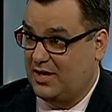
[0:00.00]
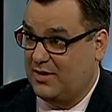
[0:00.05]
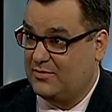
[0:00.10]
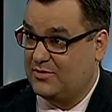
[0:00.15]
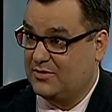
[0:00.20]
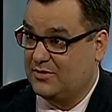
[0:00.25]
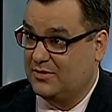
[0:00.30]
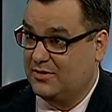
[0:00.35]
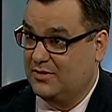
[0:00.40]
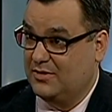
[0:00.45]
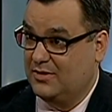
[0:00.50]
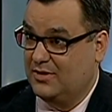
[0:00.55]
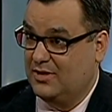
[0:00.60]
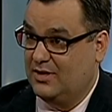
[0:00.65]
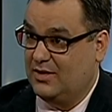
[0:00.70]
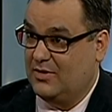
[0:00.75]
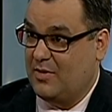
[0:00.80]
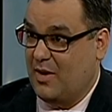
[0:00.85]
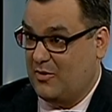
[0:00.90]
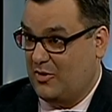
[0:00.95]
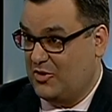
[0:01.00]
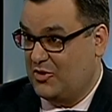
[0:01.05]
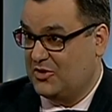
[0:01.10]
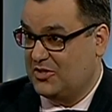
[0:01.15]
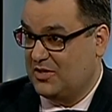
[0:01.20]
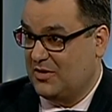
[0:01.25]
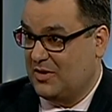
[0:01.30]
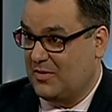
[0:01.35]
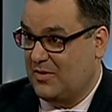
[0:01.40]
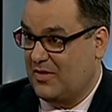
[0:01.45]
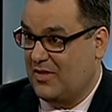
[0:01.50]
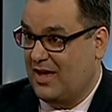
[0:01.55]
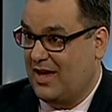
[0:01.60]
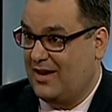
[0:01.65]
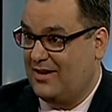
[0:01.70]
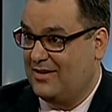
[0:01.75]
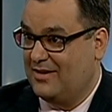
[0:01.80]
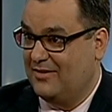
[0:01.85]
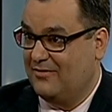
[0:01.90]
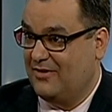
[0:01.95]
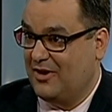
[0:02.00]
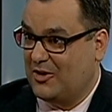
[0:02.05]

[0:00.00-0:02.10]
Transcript: games. You might want to do something about that.